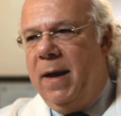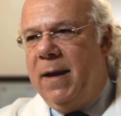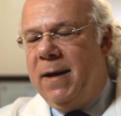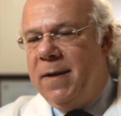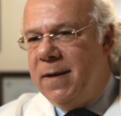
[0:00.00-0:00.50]

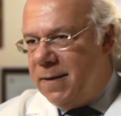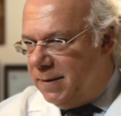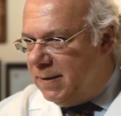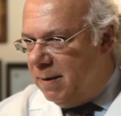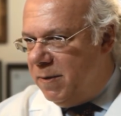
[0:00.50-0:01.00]
And I think the
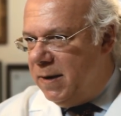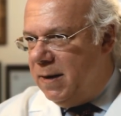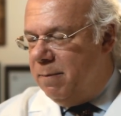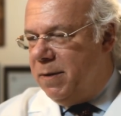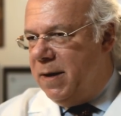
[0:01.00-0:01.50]
same
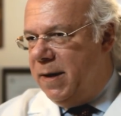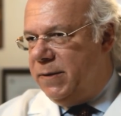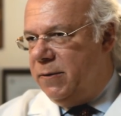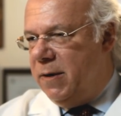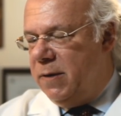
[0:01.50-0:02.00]
thing
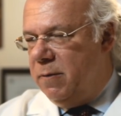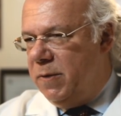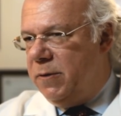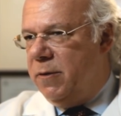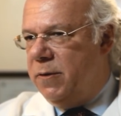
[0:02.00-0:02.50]
applies to
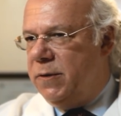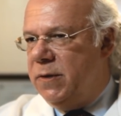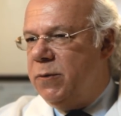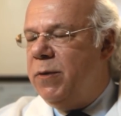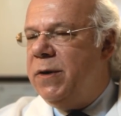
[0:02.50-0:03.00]

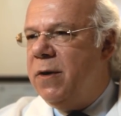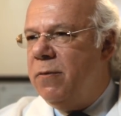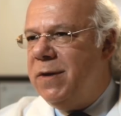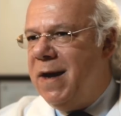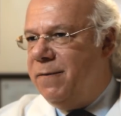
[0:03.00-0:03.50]
endometriosis. We
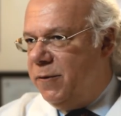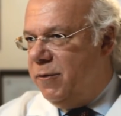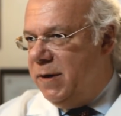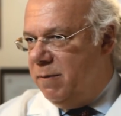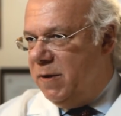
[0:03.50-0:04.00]
don't have
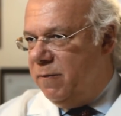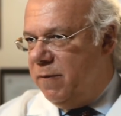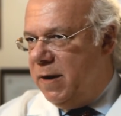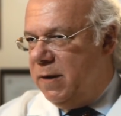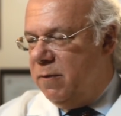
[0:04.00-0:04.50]
treatment
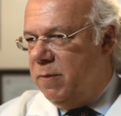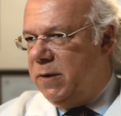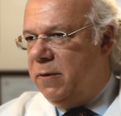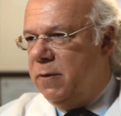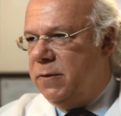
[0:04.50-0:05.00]
for
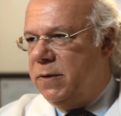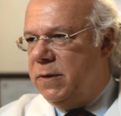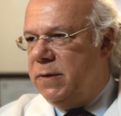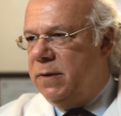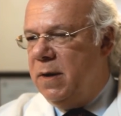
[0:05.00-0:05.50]

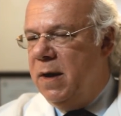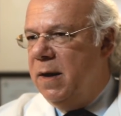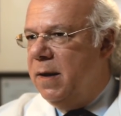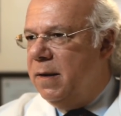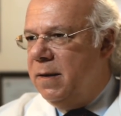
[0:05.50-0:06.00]
endometriosis,
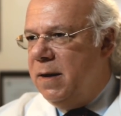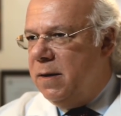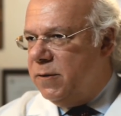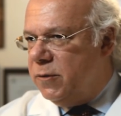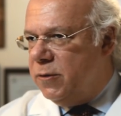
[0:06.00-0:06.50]

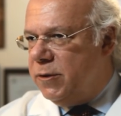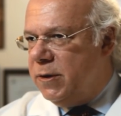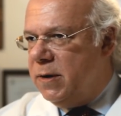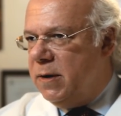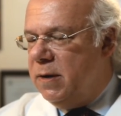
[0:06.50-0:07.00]
neither
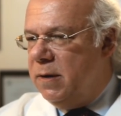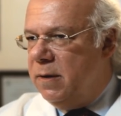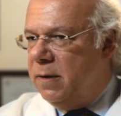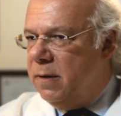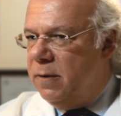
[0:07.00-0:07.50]
surgical
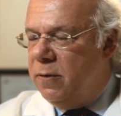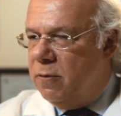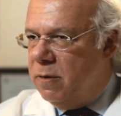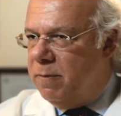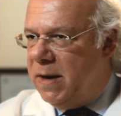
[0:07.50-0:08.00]

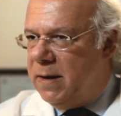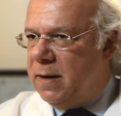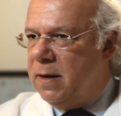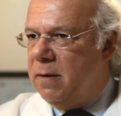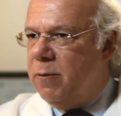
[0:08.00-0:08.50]
nor
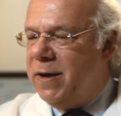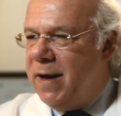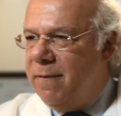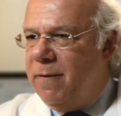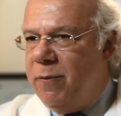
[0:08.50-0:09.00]
medical.
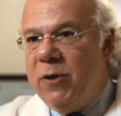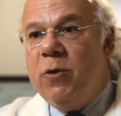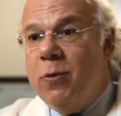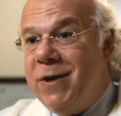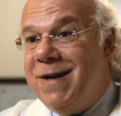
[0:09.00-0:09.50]
Whatever we
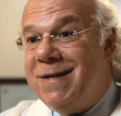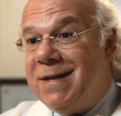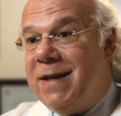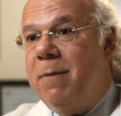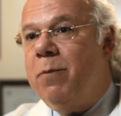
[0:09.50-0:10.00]
do
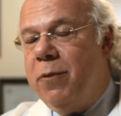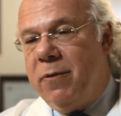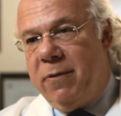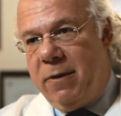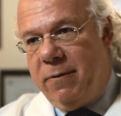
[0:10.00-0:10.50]
is
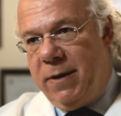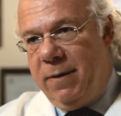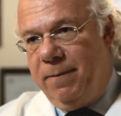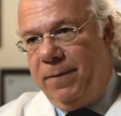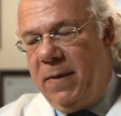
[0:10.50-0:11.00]
temporary.
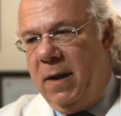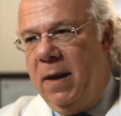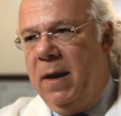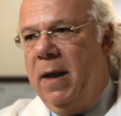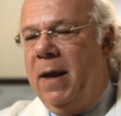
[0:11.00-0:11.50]

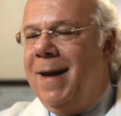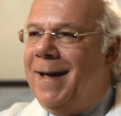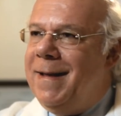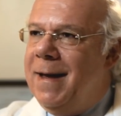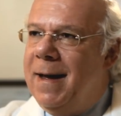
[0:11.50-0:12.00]

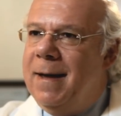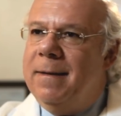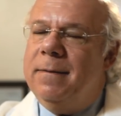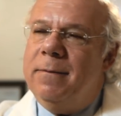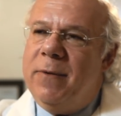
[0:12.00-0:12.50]
And yeah,
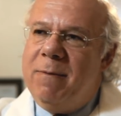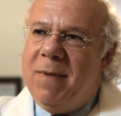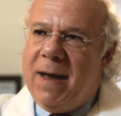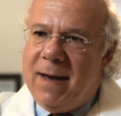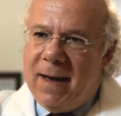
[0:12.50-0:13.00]
we
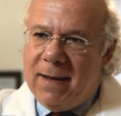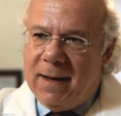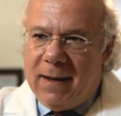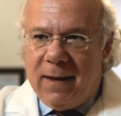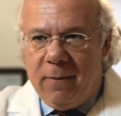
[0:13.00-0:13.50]
may get
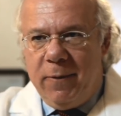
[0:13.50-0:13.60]
a little